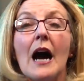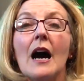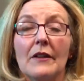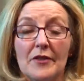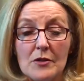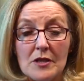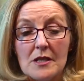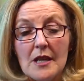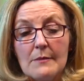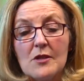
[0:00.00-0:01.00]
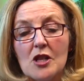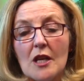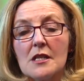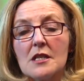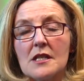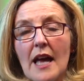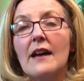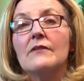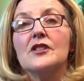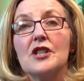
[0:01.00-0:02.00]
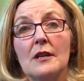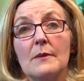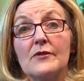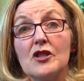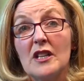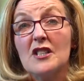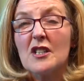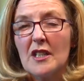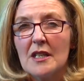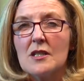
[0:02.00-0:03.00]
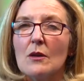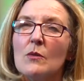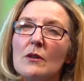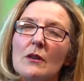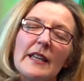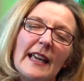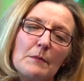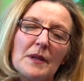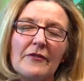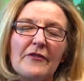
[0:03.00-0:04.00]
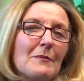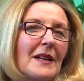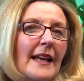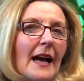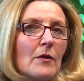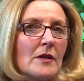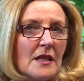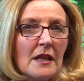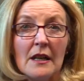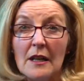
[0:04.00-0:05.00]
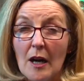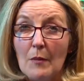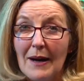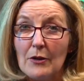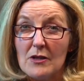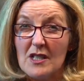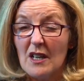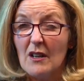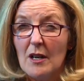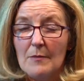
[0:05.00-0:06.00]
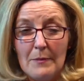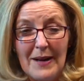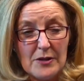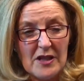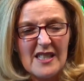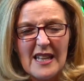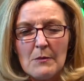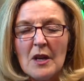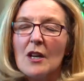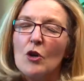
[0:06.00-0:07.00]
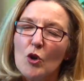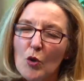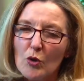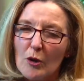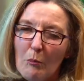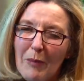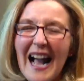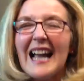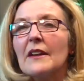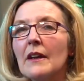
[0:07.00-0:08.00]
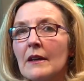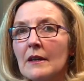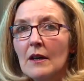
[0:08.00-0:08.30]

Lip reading: I've used the same changes every time I've changed key. So you could get a bit of familiarity about yourself, about it. The same chordal pattern.